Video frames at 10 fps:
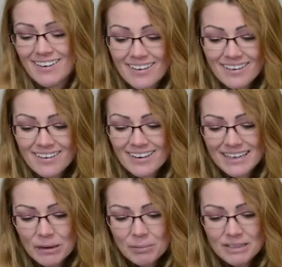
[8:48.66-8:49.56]
I
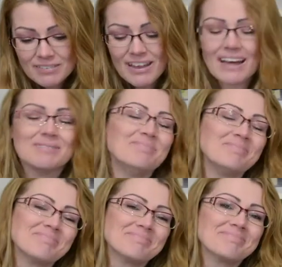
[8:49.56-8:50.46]
can't believe that.
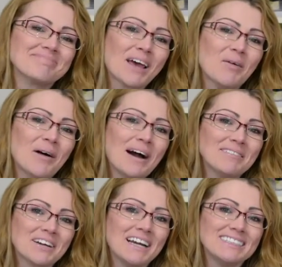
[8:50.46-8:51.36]
Well, have
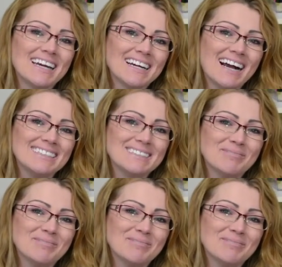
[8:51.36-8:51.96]
a great day, guys.